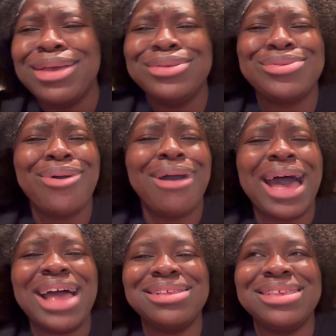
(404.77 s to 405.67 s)
So
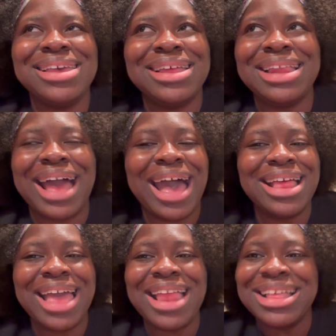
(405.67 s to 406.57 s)
as in,
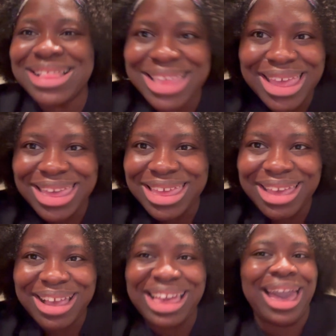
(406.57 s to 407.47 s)
anything
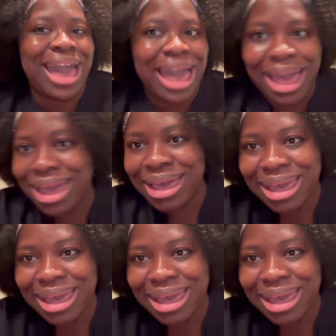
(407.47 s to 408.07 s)
car,